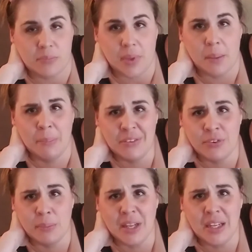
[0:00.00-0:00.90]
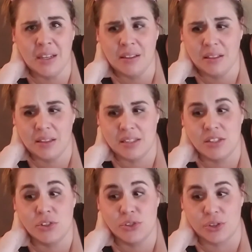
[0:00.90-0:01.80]
But for me, this is
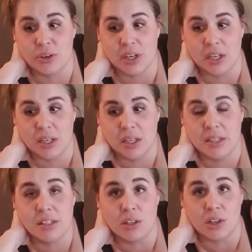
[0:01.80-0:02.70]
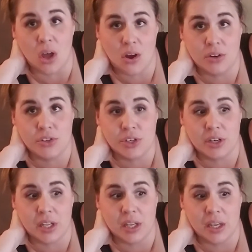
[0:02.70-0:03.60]
a journey. It's a long
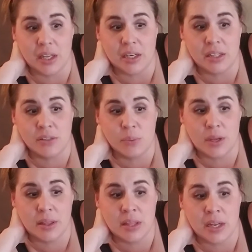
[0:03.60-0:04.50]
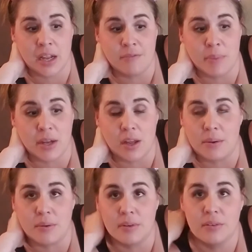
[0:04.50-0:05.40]
journey, and it's one that I've been
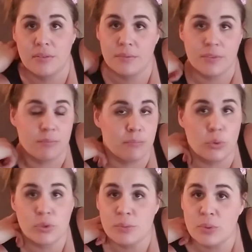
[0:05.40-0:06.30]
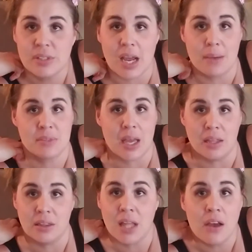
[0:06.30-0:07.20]
on multiple times. I
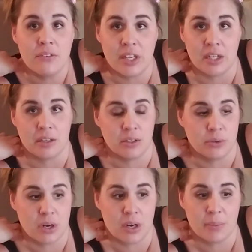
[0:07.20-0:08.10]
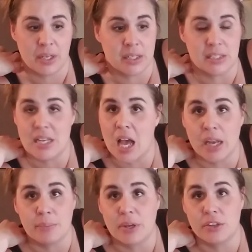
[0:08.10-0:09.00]
love eating low carb. It is not a
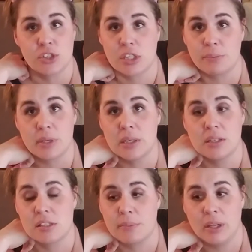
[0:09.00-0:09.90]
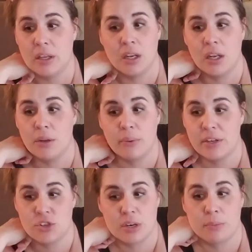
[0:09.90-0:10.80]
punish to me in any way,
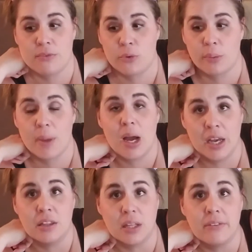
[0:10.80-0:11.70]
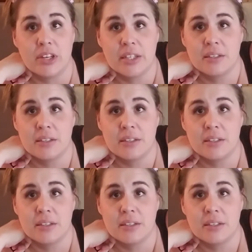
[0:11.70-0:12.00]
shape, or form. I love it.